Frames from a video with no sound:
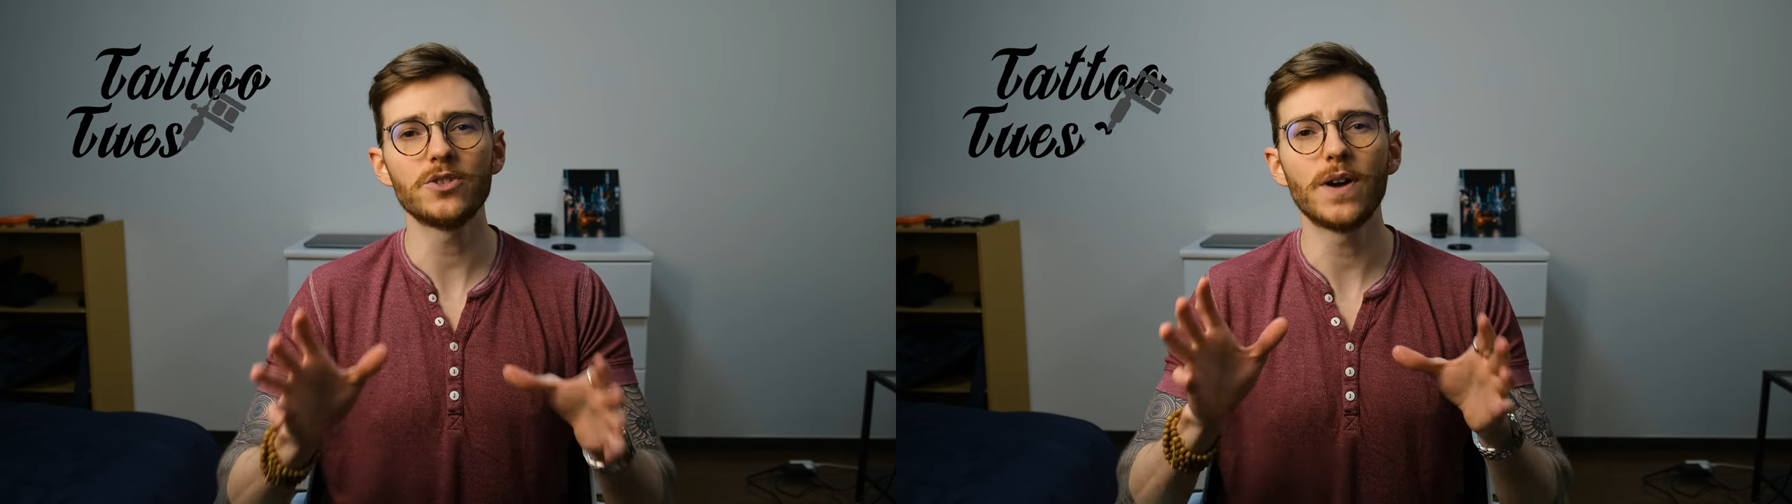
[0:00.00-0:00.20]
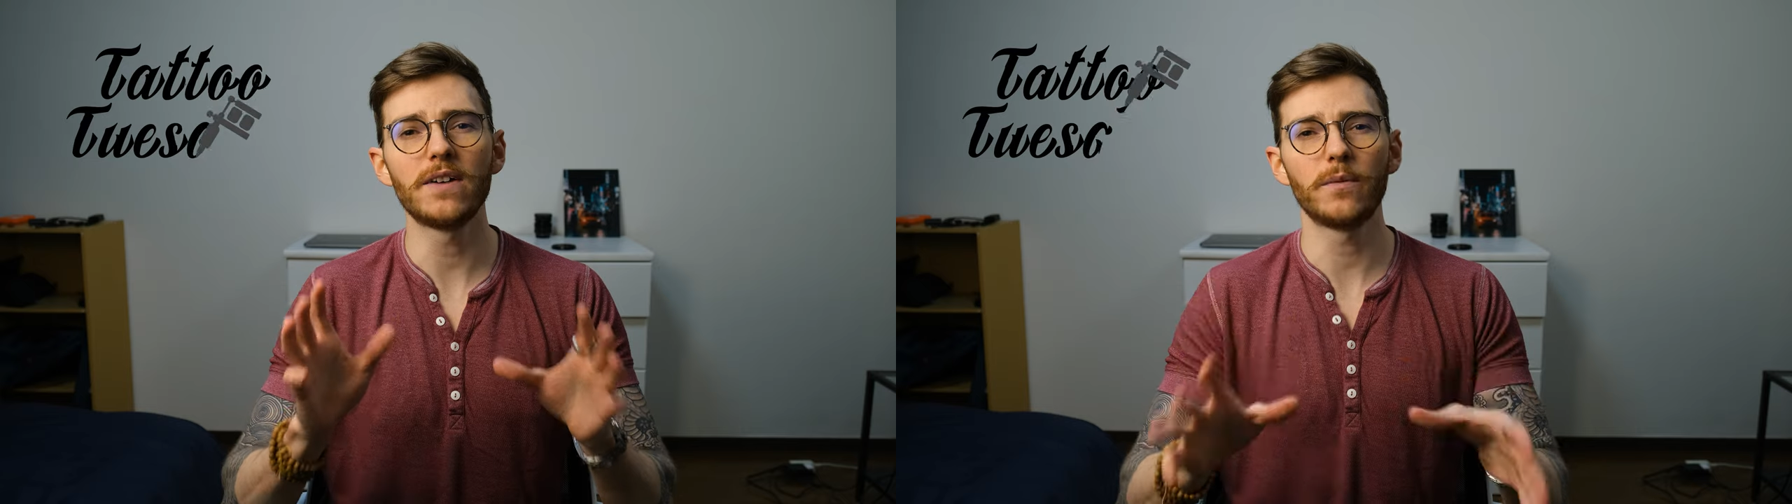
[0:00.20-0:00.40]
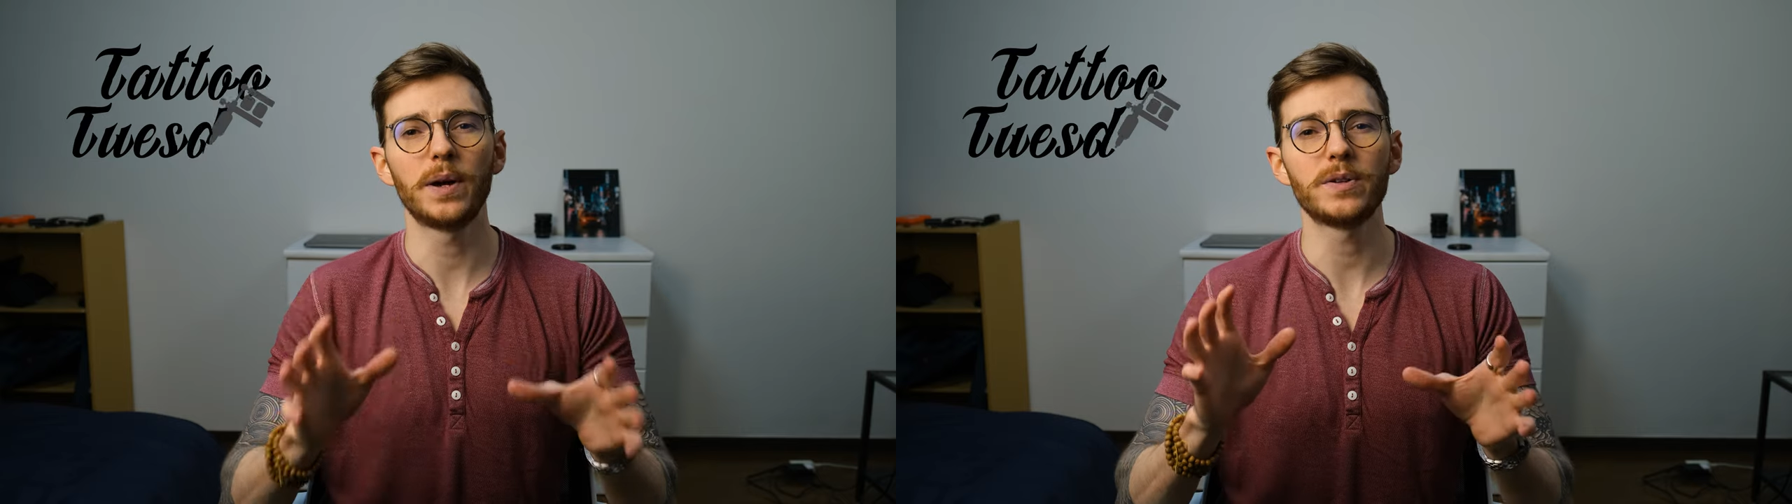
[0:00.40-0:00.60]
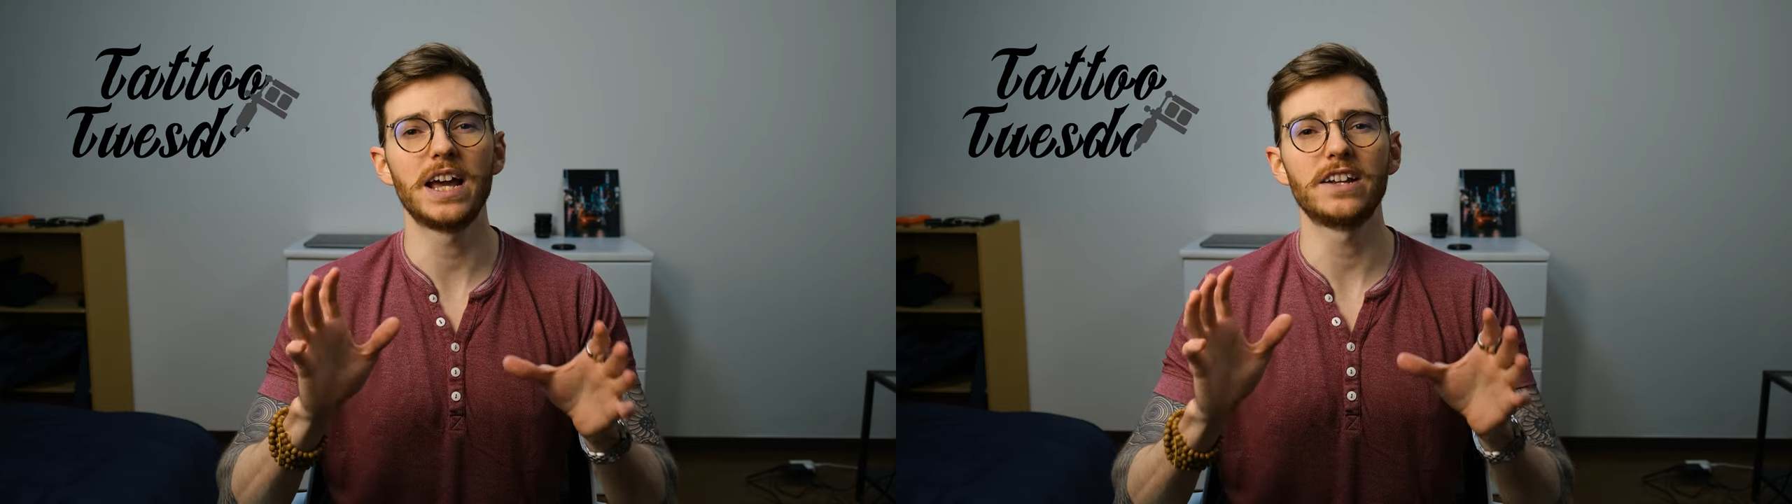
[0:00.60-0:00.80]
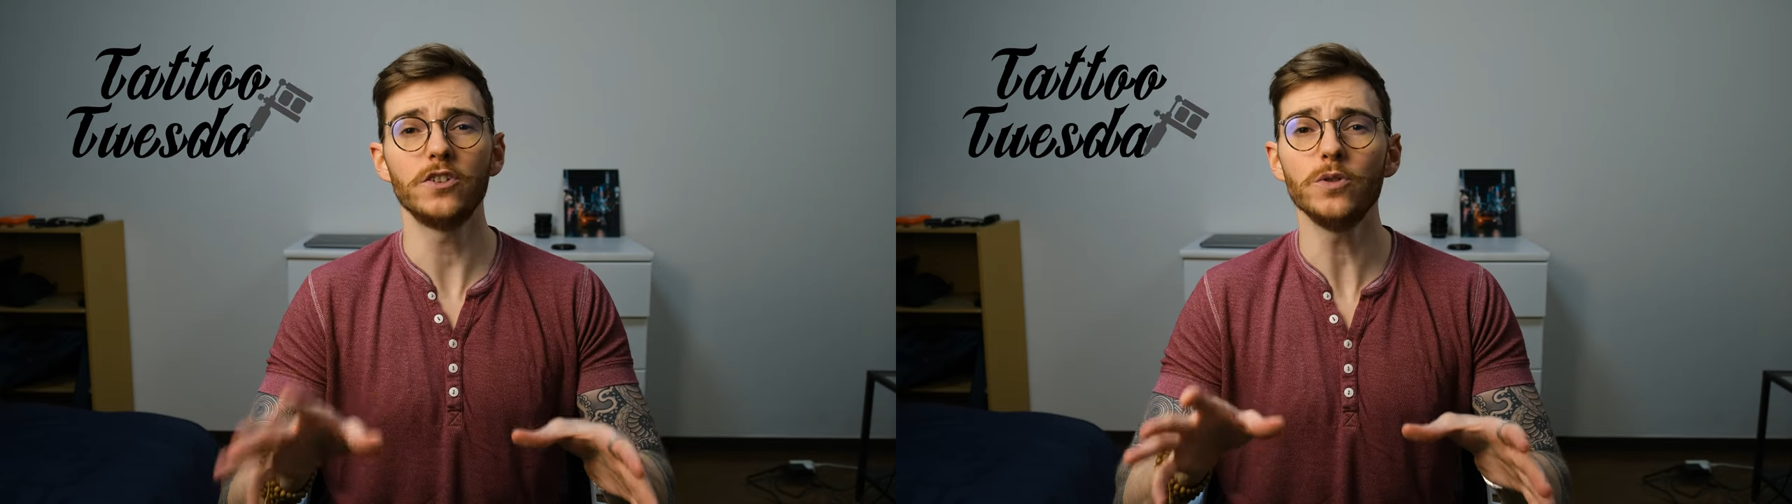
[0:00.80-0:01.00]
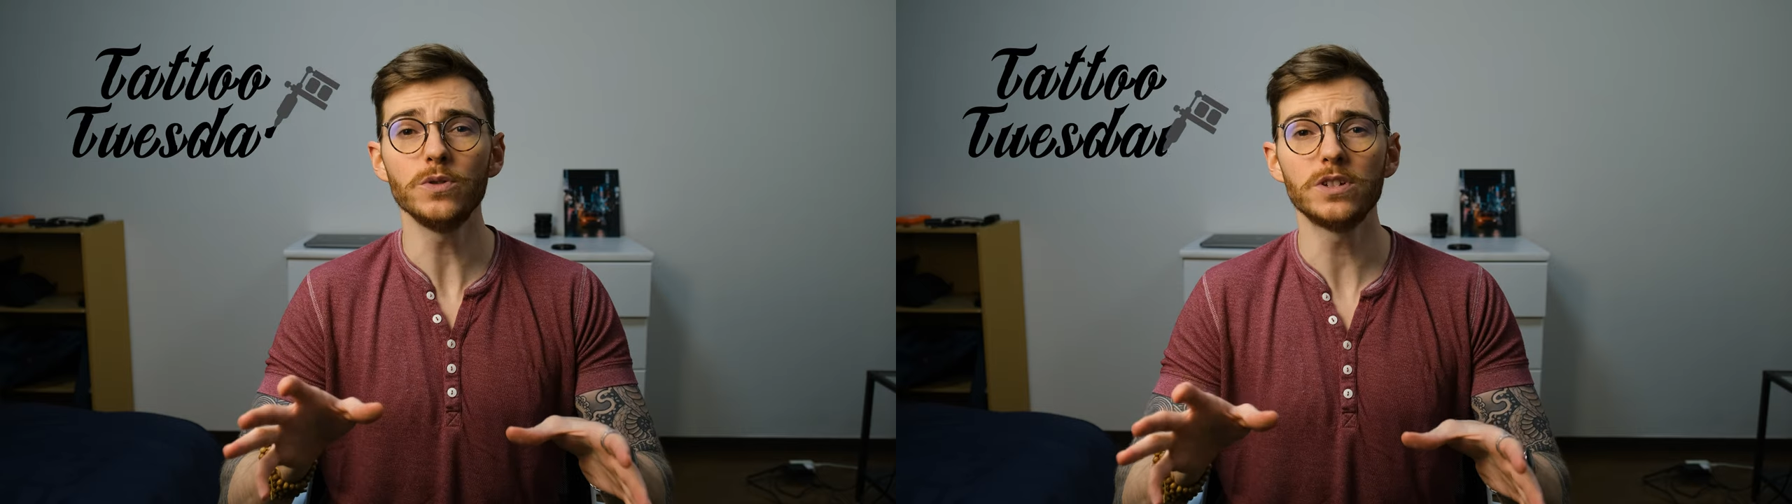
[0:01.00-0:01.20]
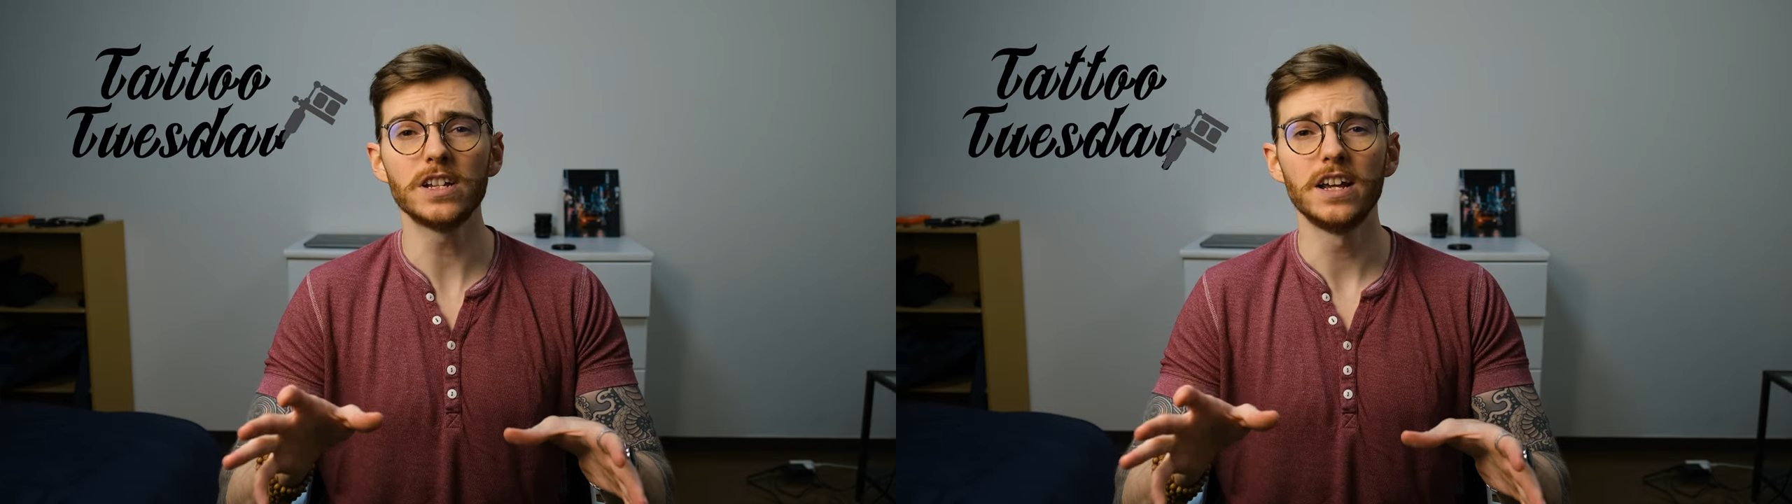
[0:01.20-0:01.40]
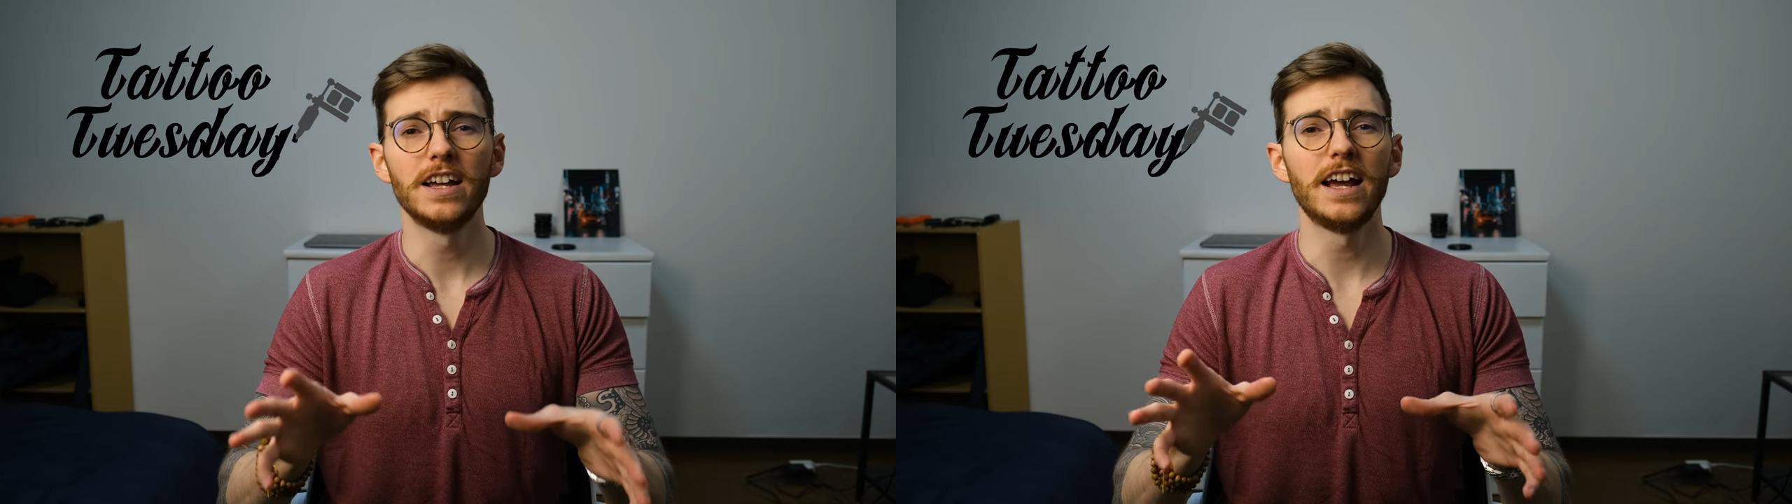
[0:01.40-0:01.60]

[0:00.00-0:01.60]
you have about tattoos